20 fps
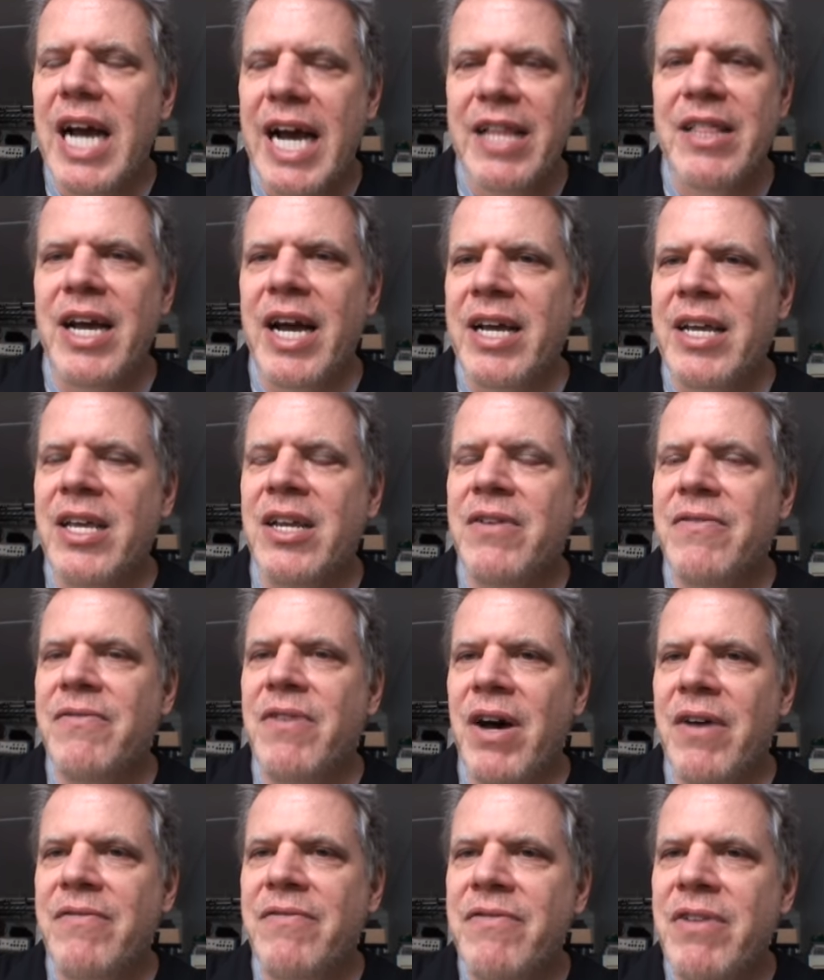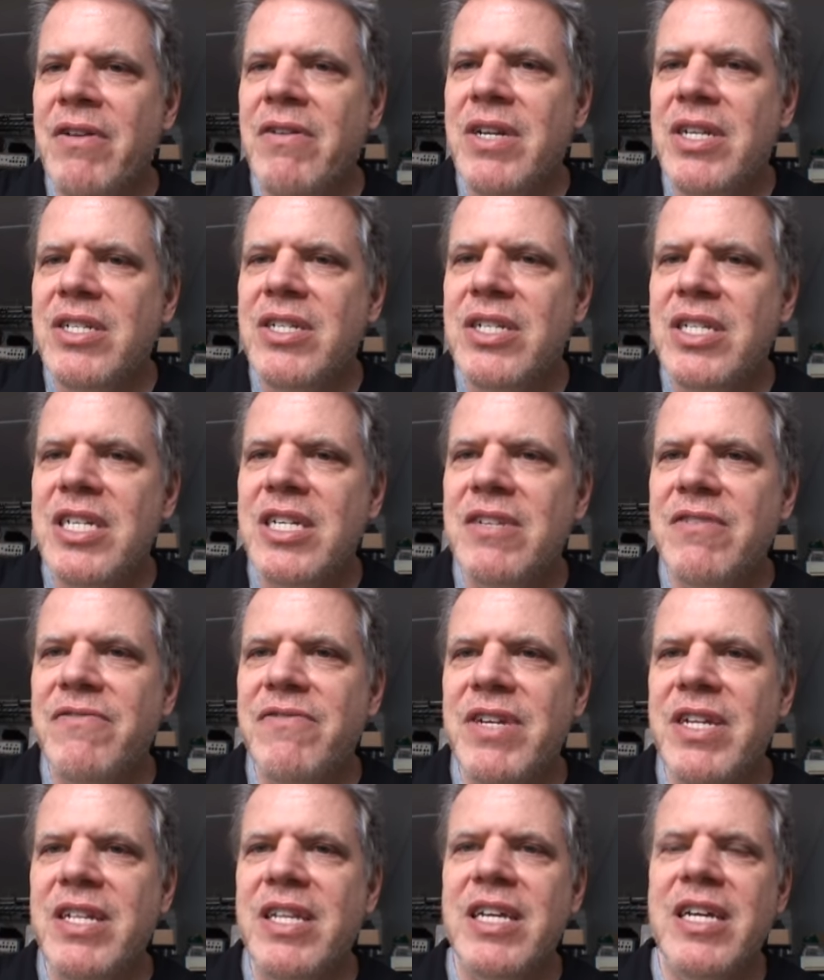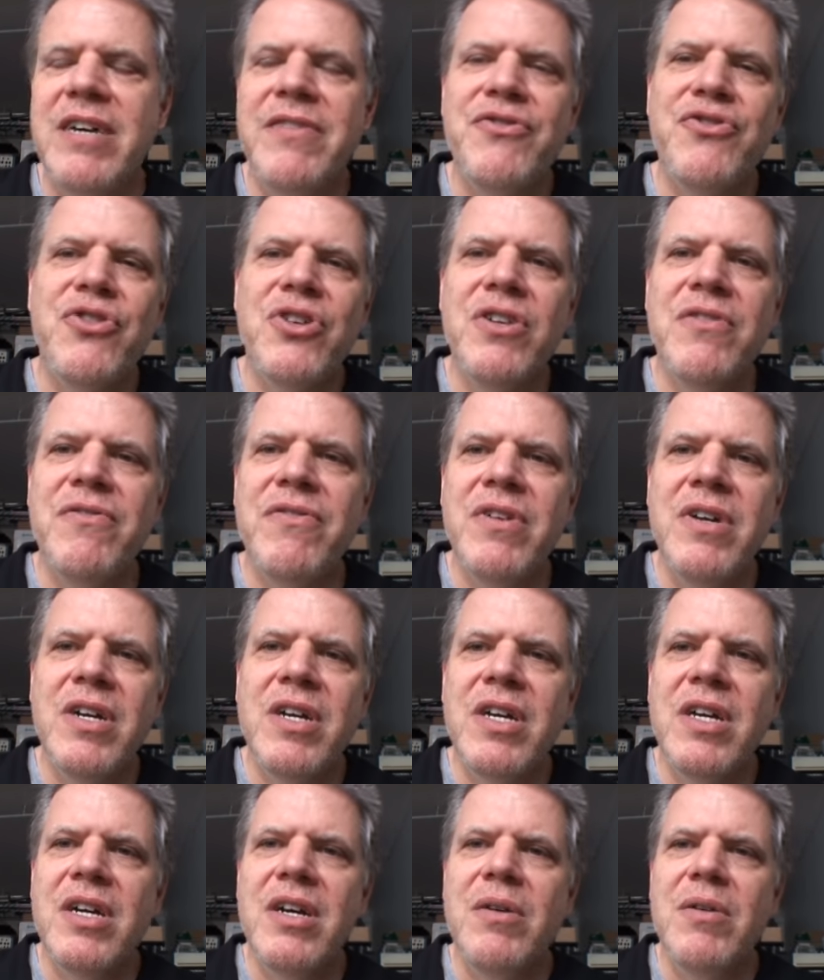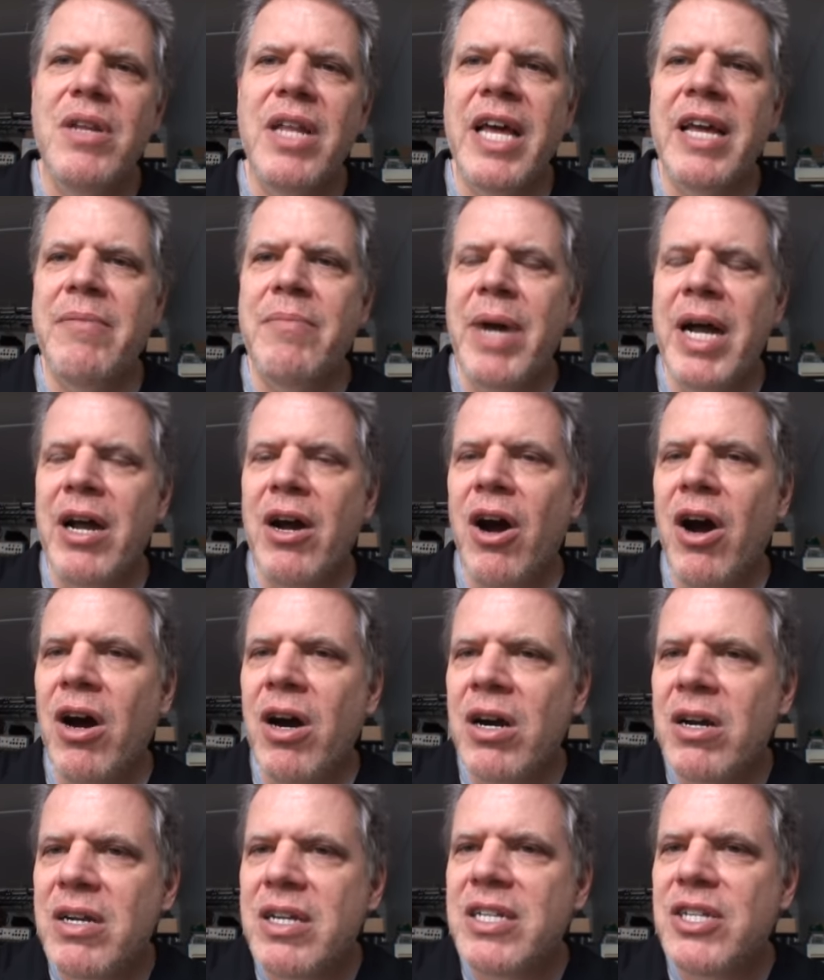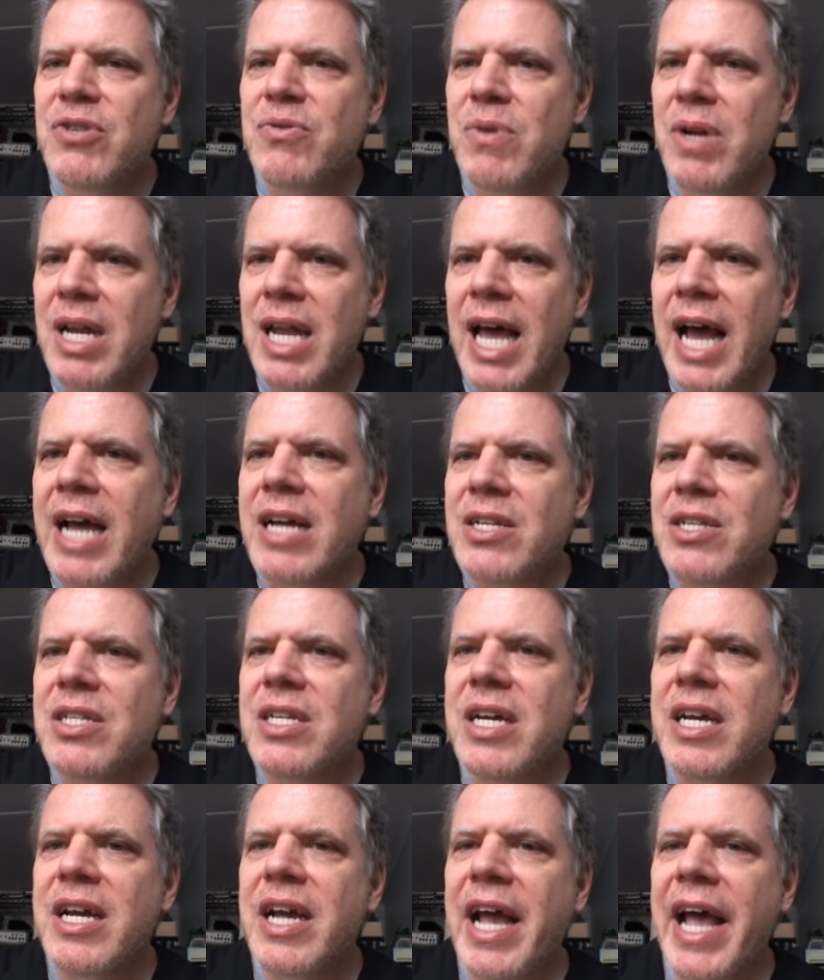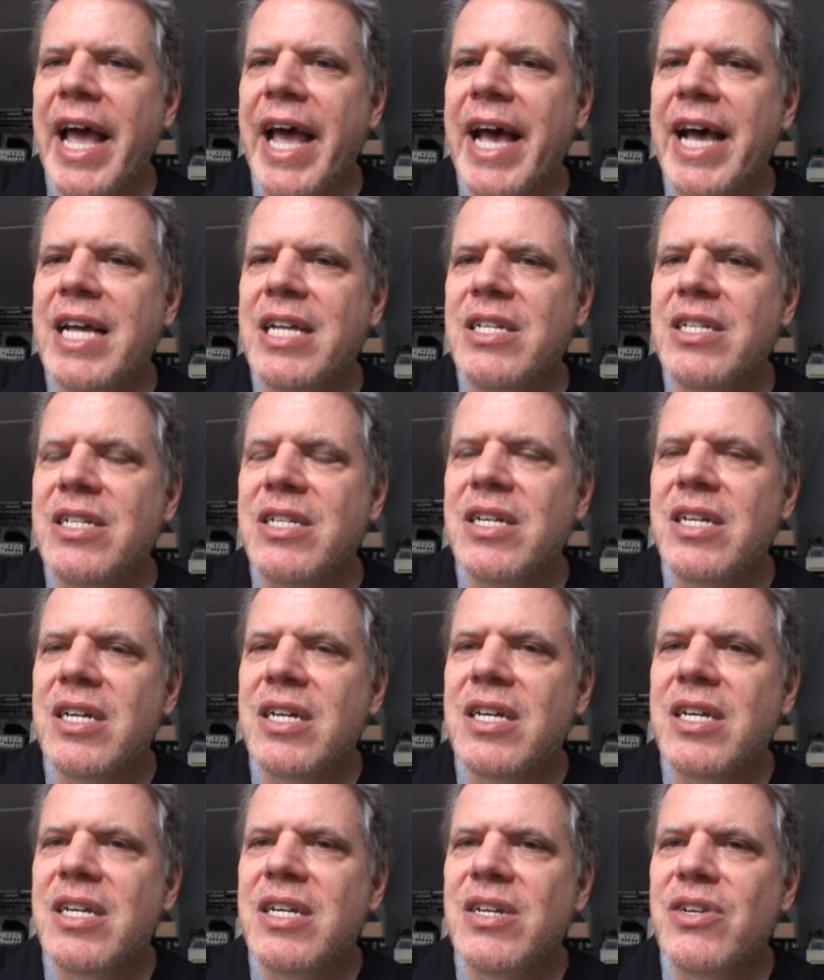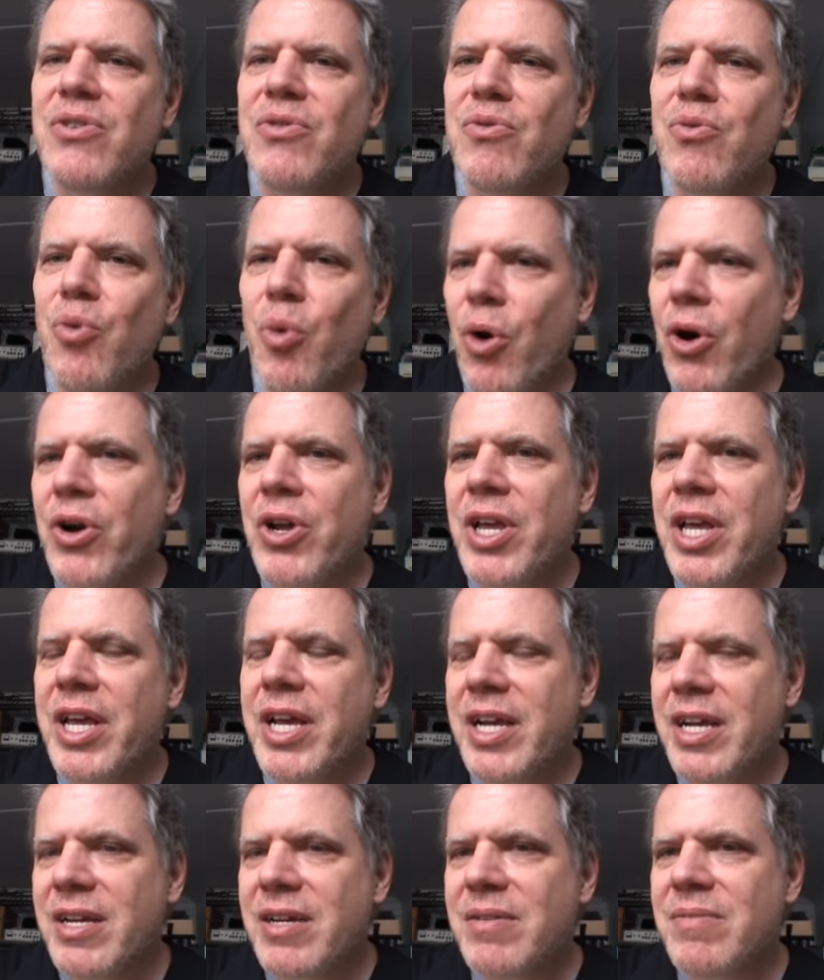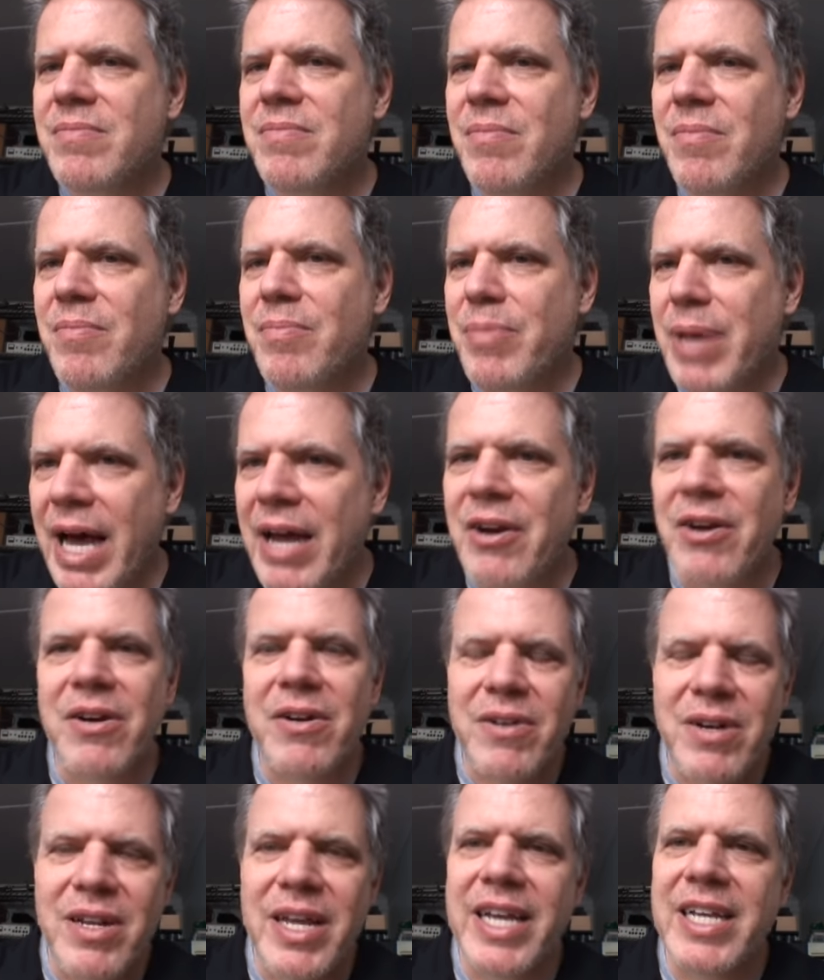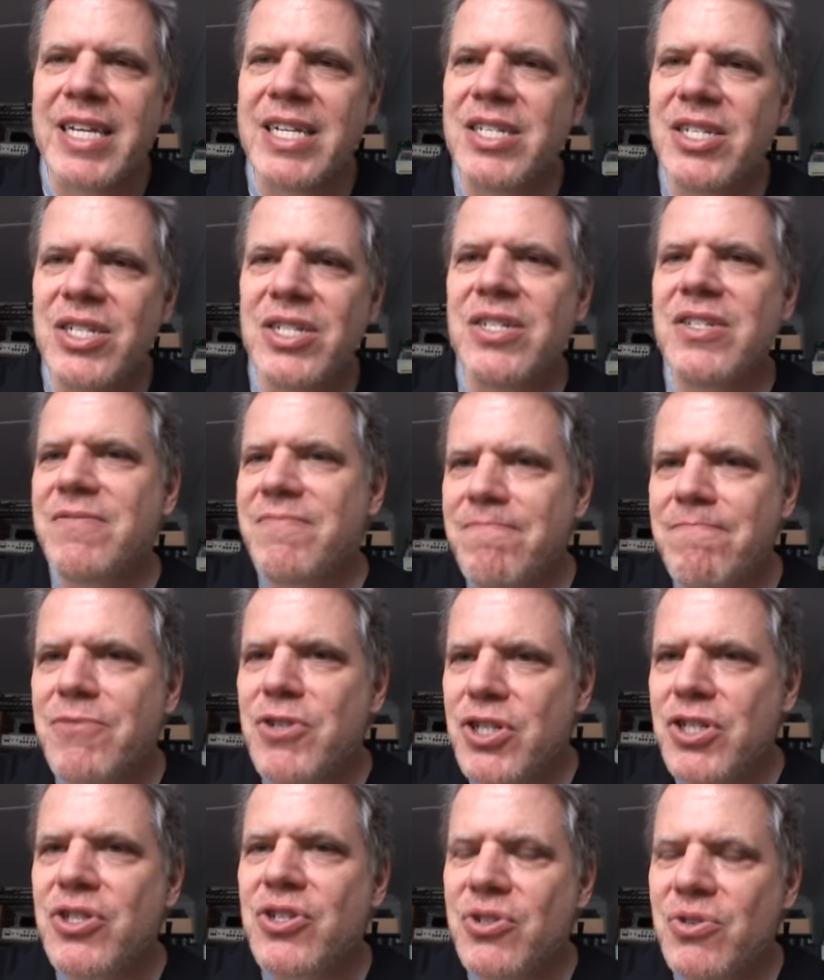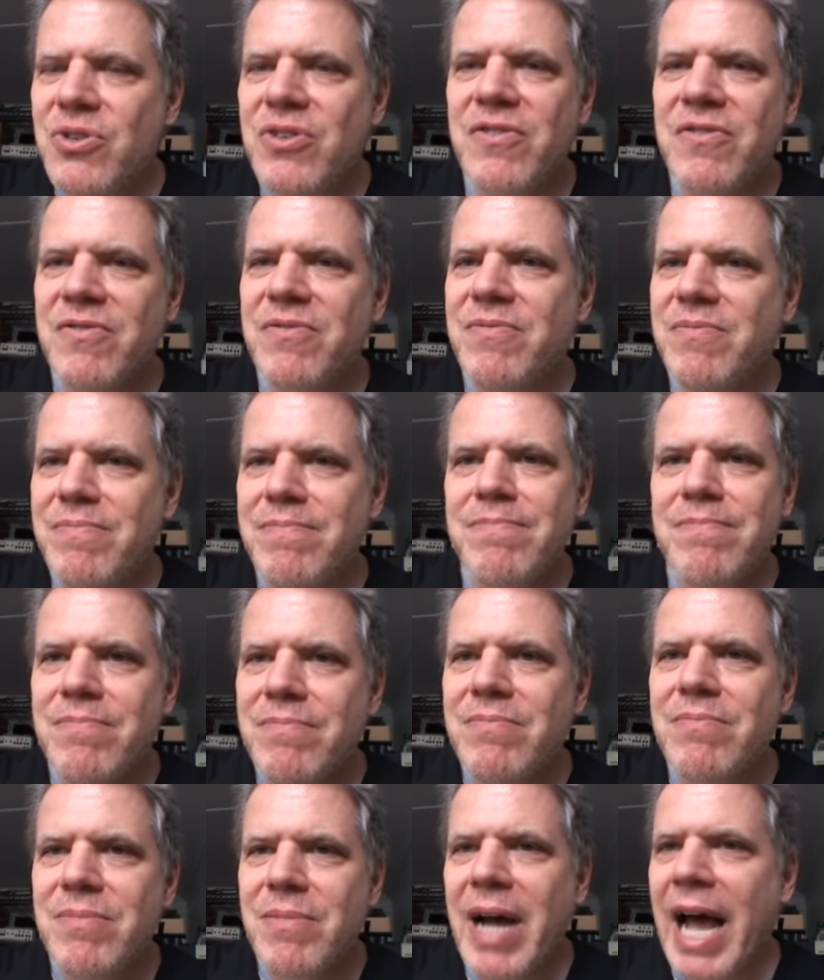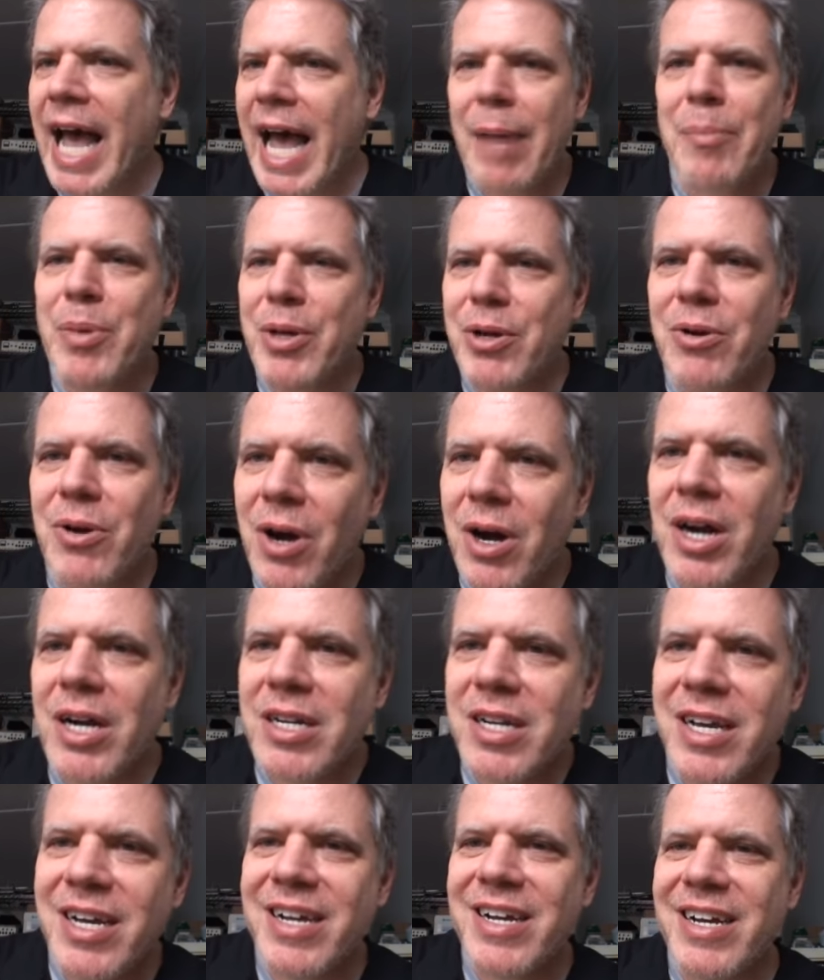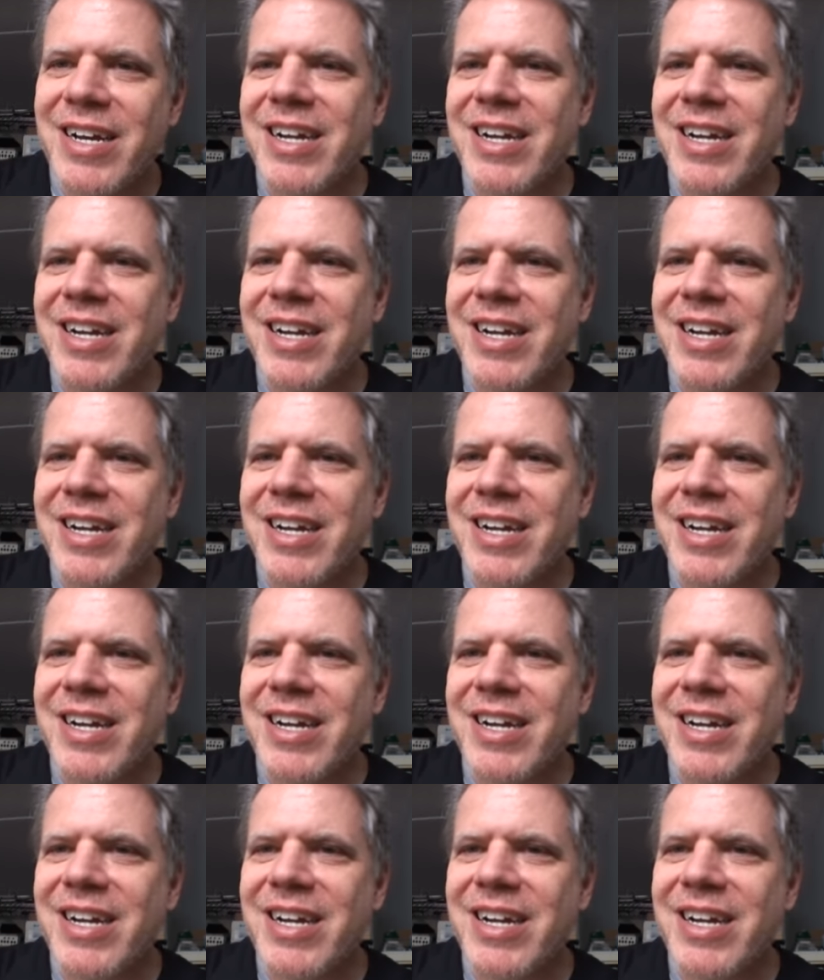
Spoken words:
And I get a very distinct feeling of sort of like my heart is relaxing and working better, like it's just sort of a happier heart